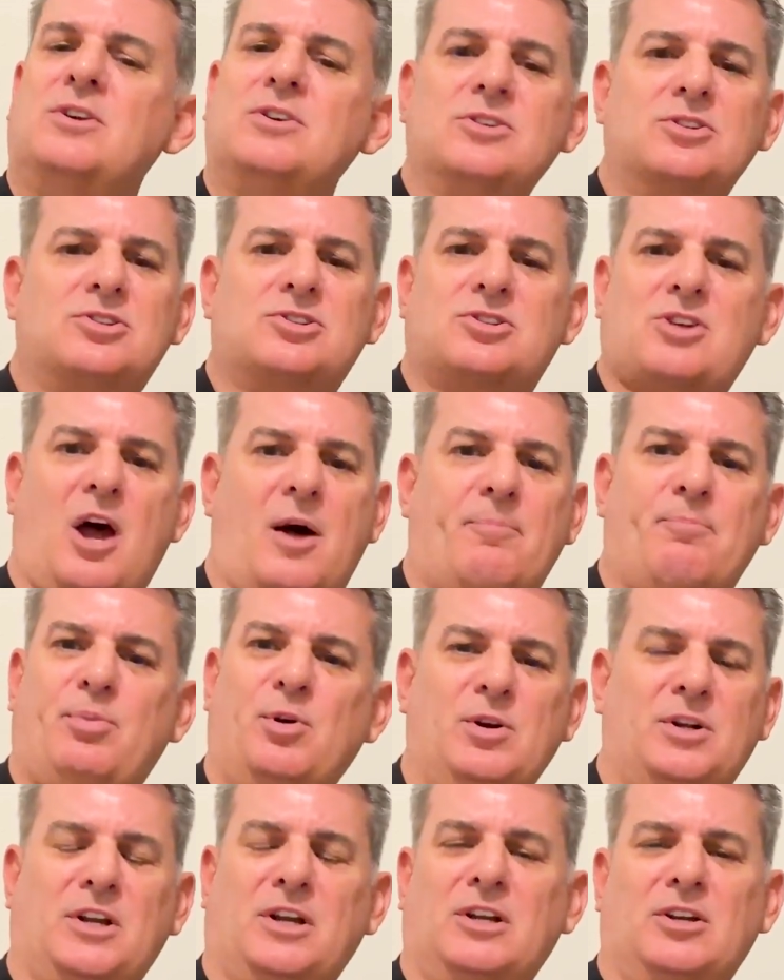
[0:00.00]
Stop
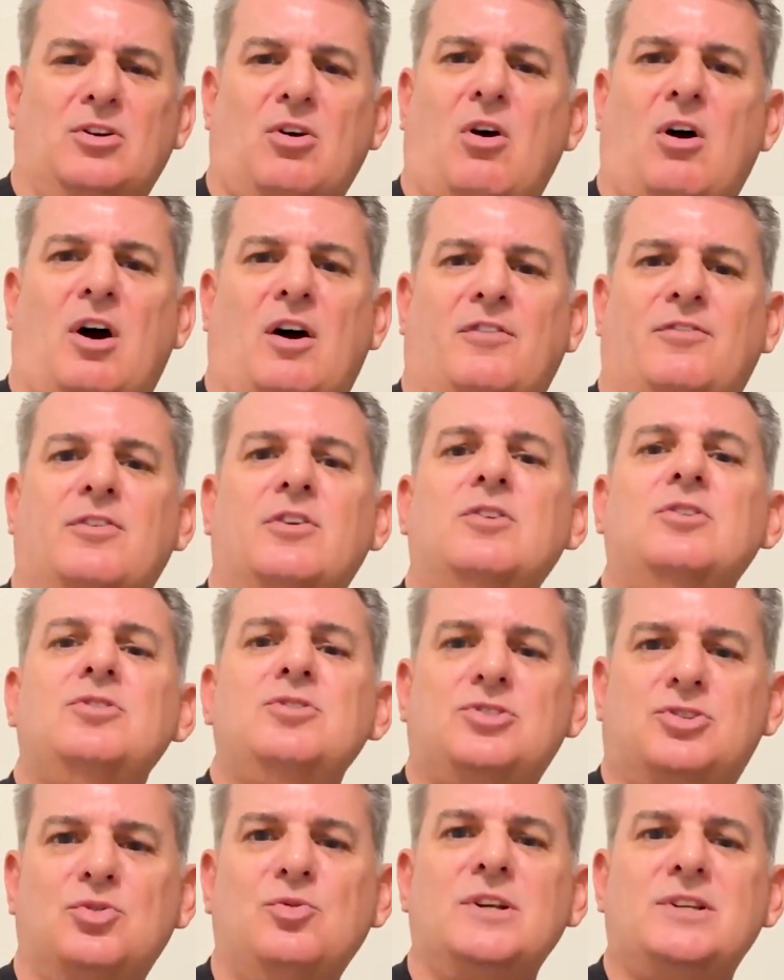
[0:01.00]
putting it off.
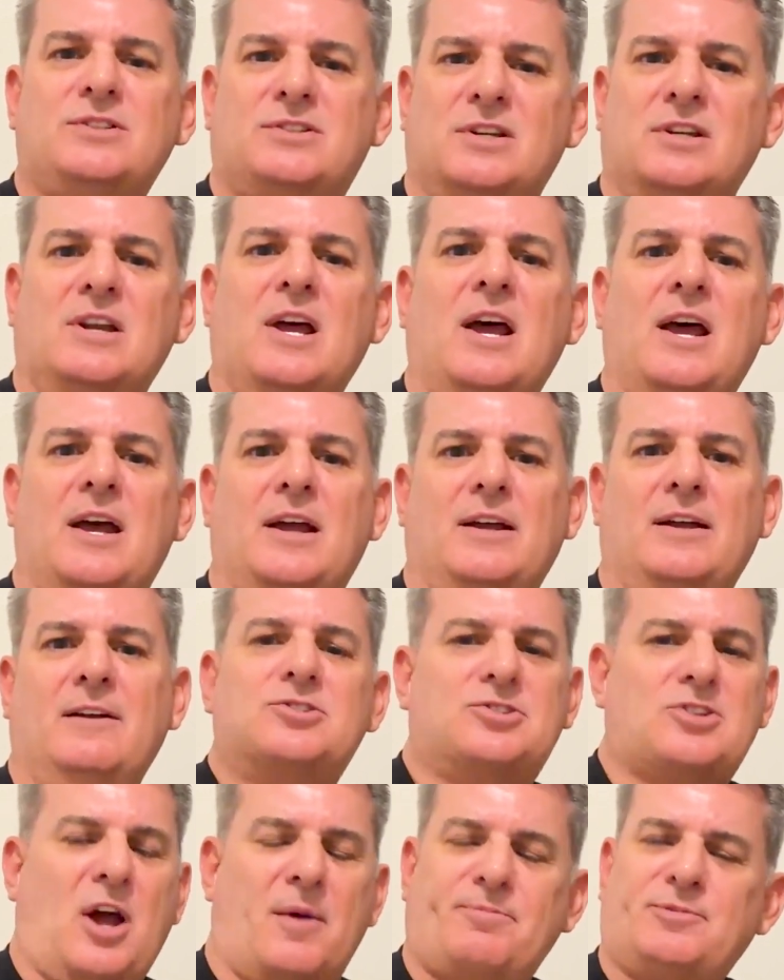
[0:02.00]
Do it today.
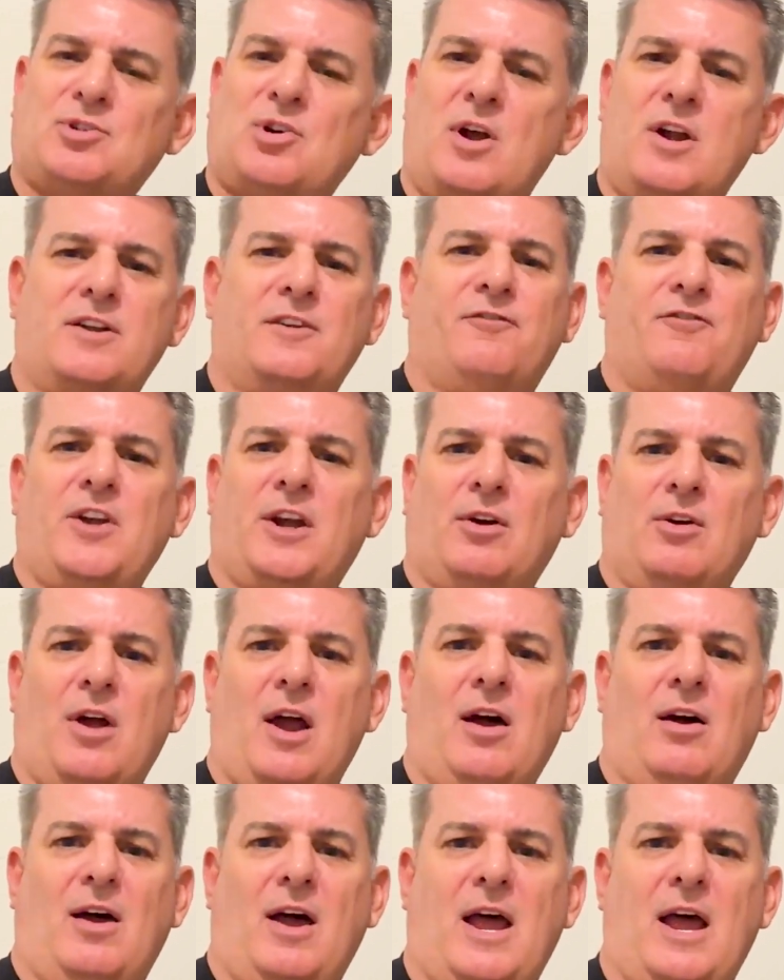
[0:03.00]
Stop trying to figure
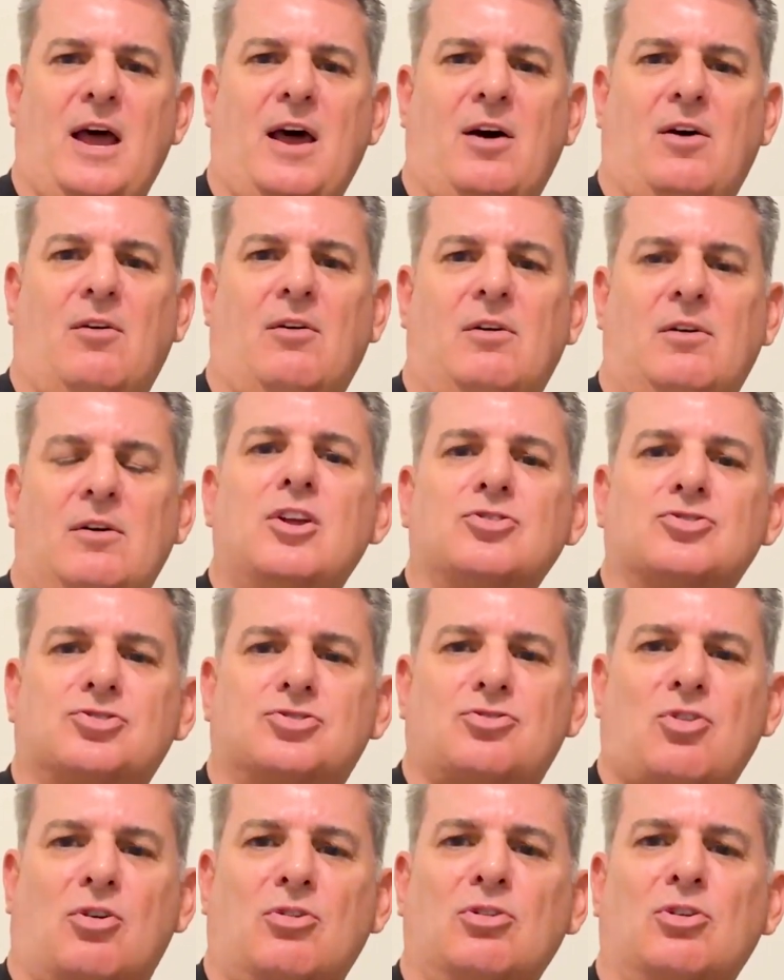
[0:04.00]
out how and
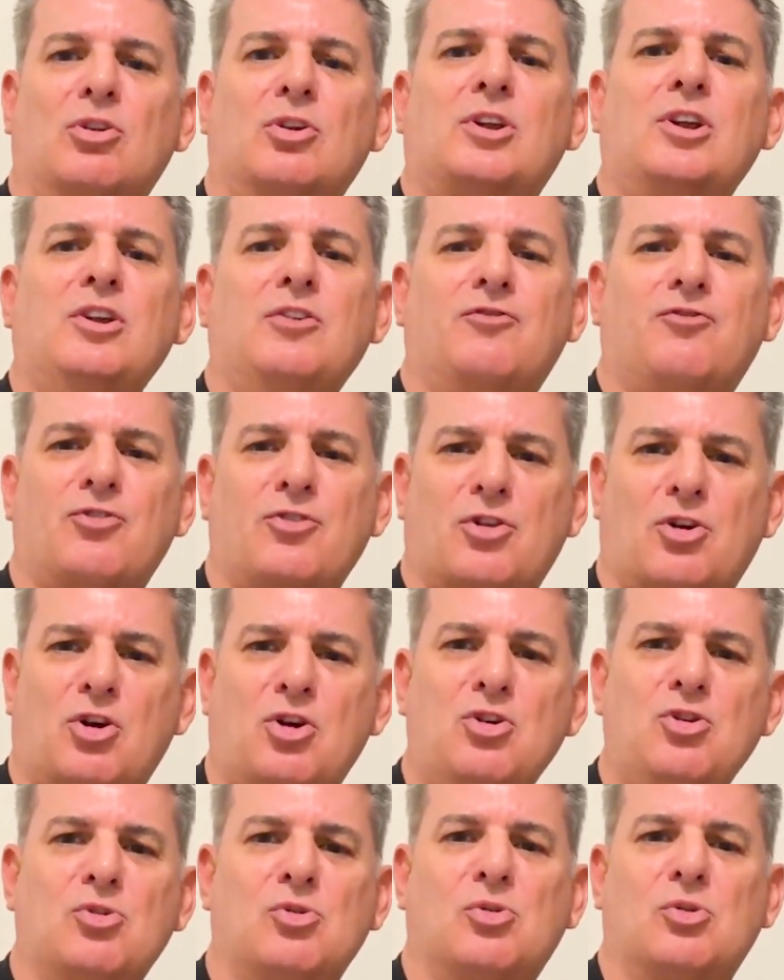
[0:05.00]
start looking for the
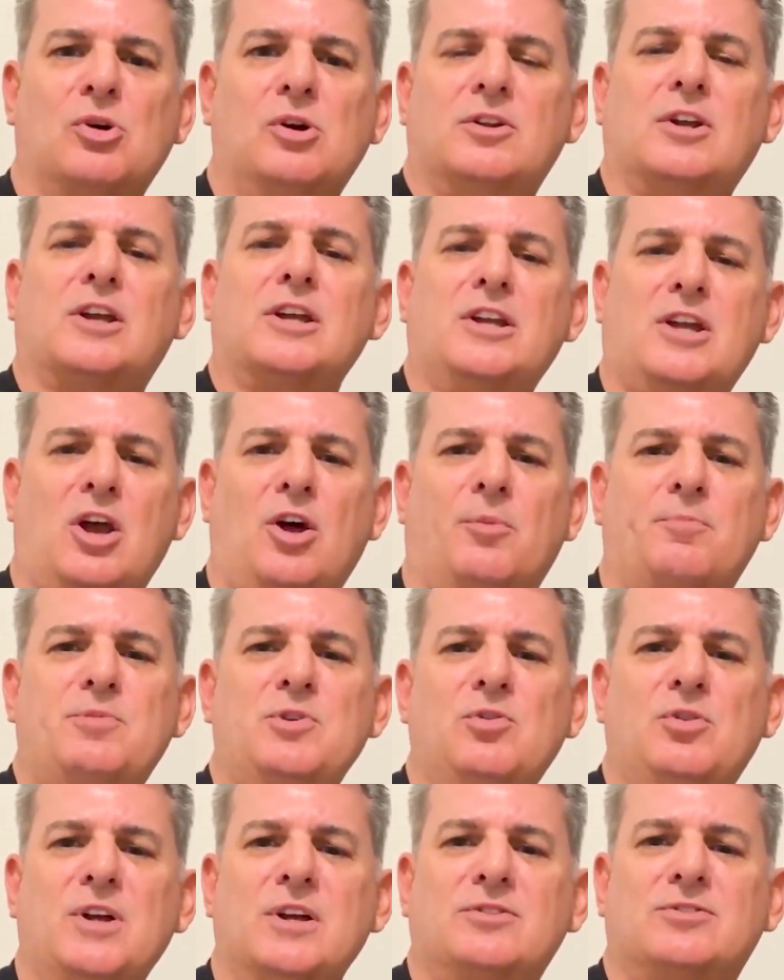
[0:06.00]
who that can help
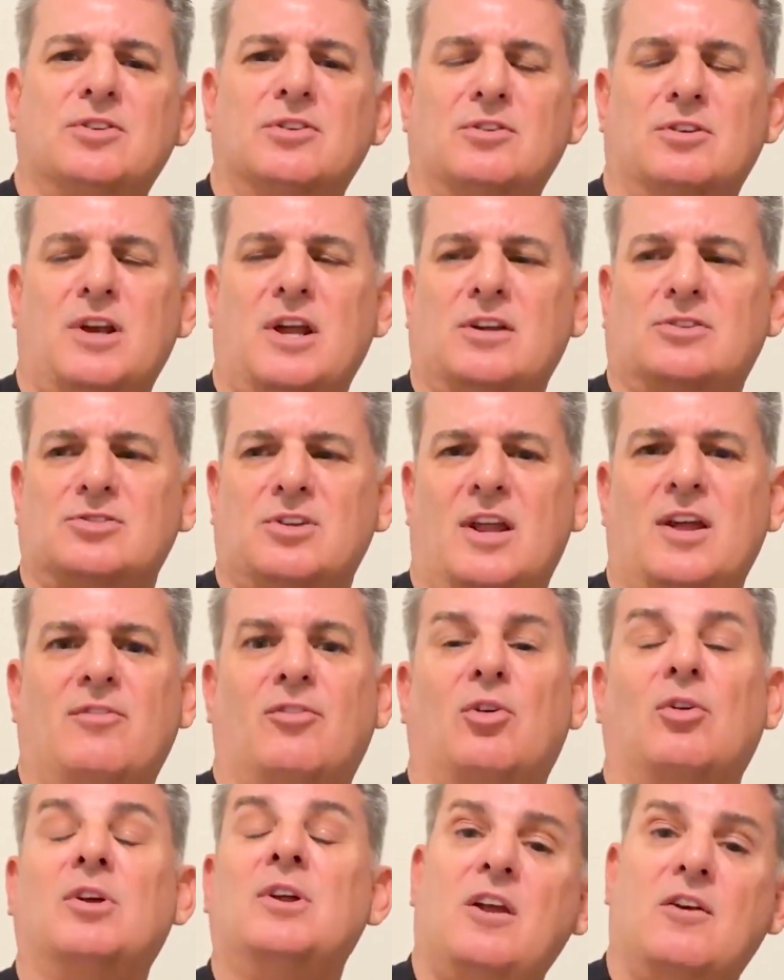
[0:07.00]
you get to the next
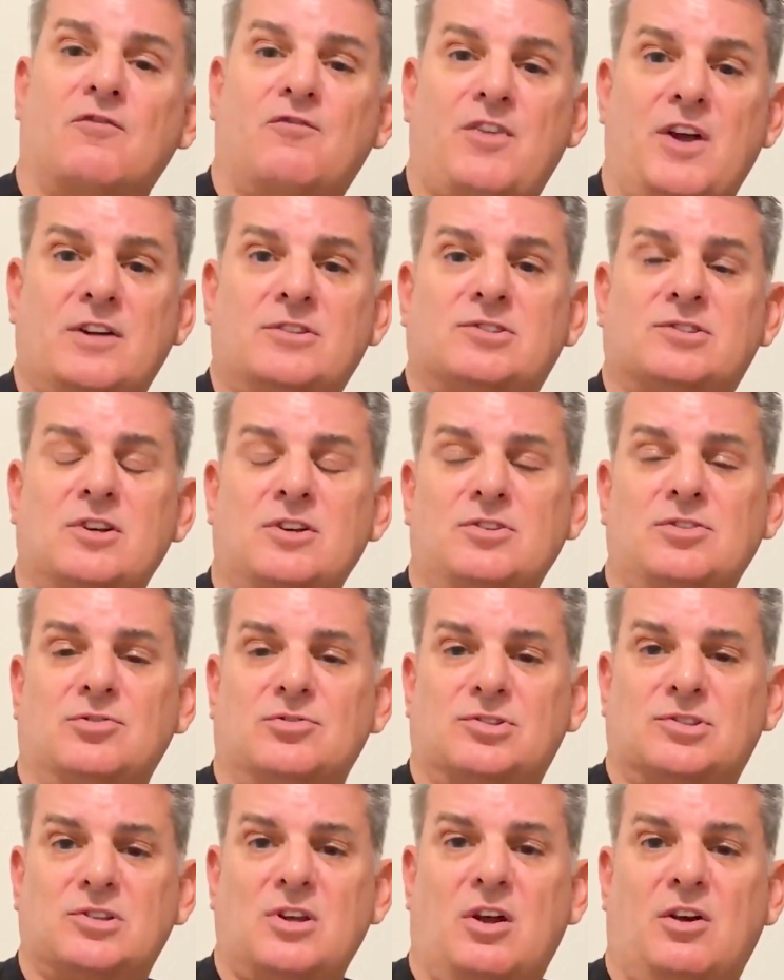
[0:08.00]
level. Invest in
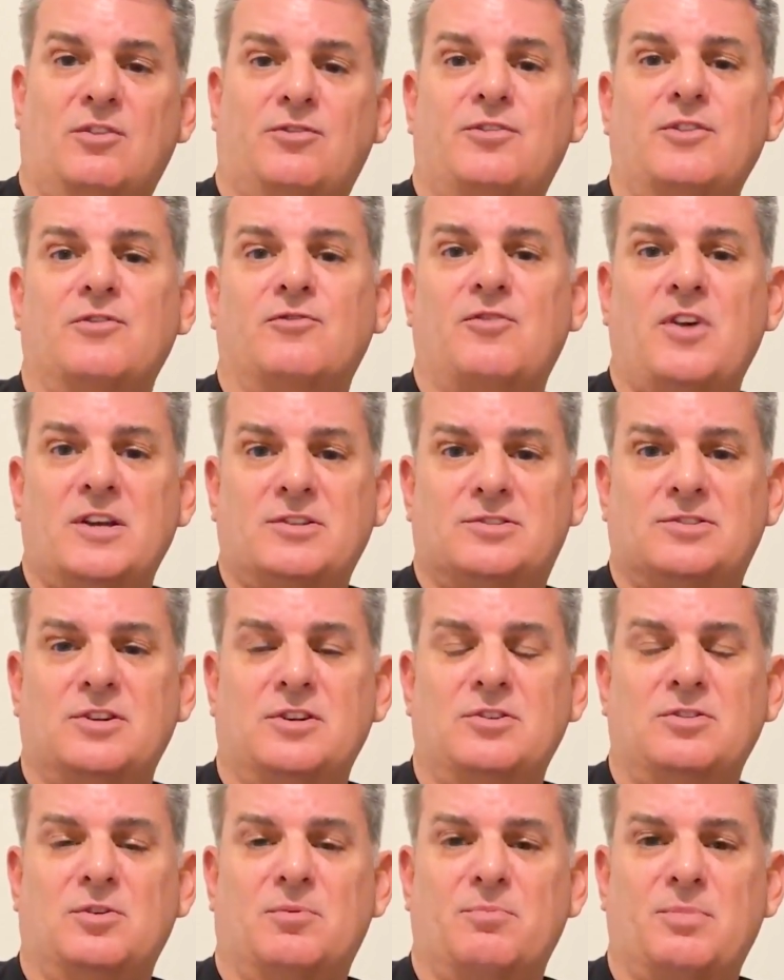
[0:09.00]
yourself, invest
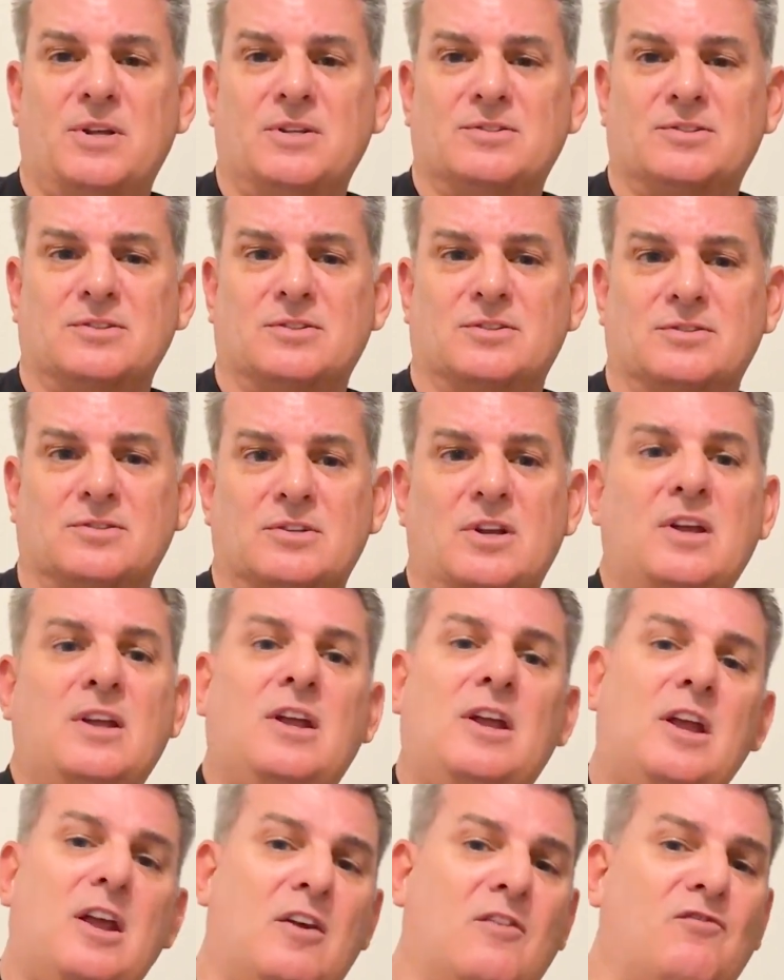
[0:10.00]
in your business,
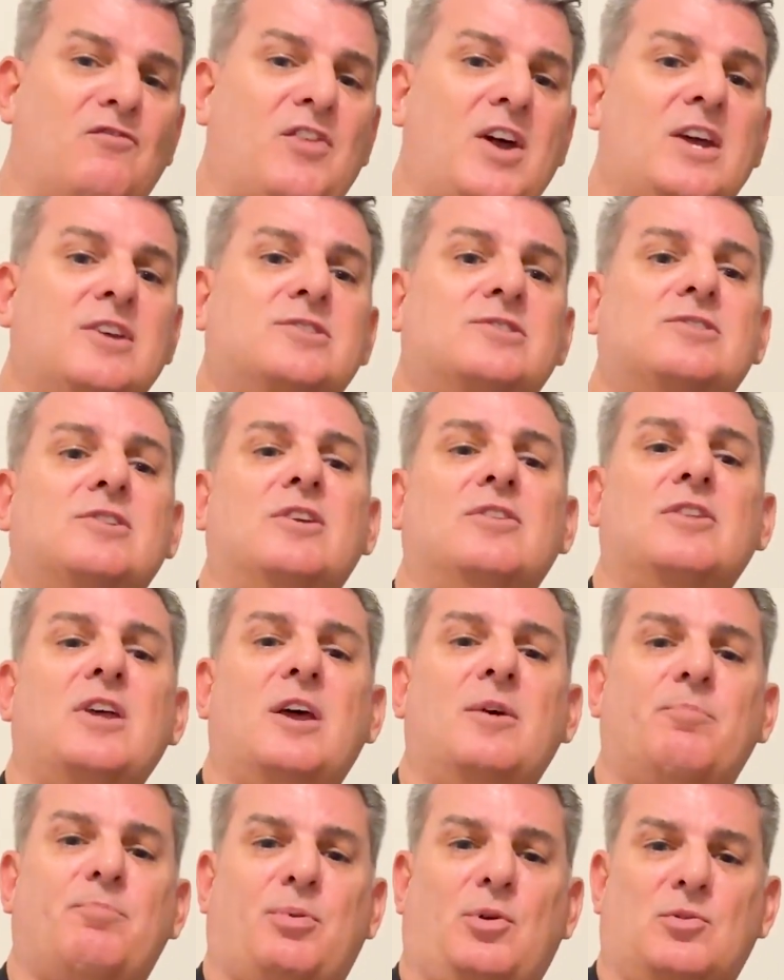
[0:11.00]
invest in
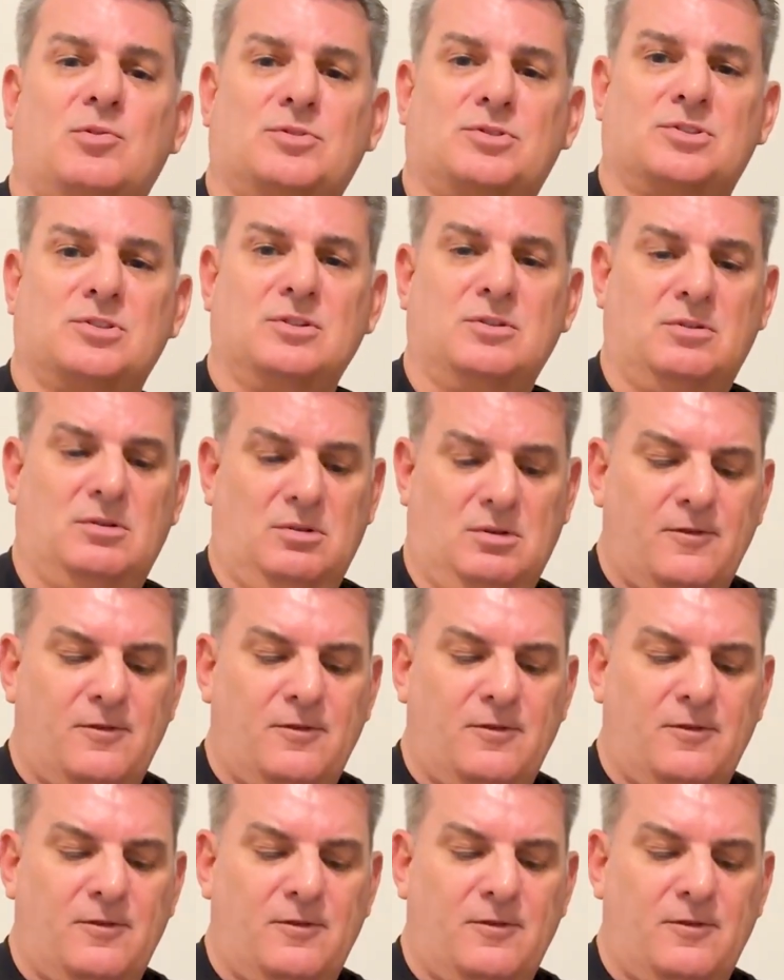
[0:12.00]
that person.